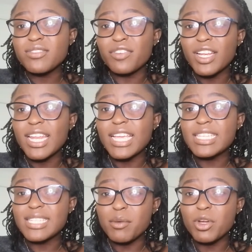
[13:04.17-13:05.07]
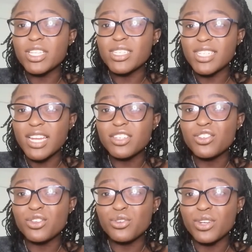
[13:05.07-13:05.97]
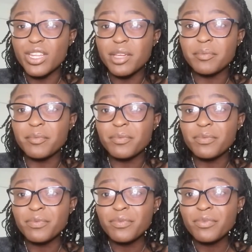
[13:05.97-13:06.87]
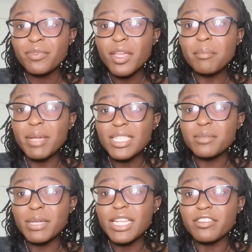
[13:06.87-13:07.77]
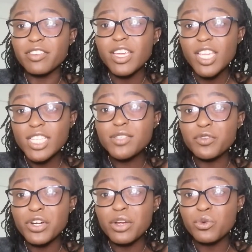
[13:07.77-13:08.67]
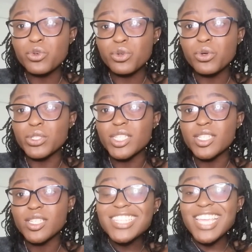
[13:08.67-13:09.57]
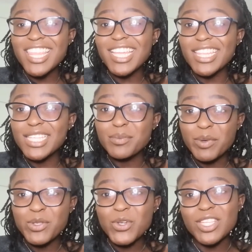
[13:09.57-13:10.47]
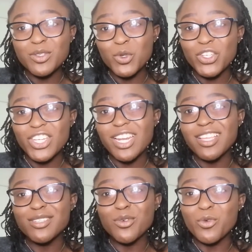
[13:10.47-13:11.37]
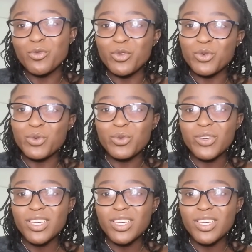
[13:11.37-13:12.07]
feel like someone is tarnishing your name, best believe it's for a good cause. It's either this person is so jealous of you.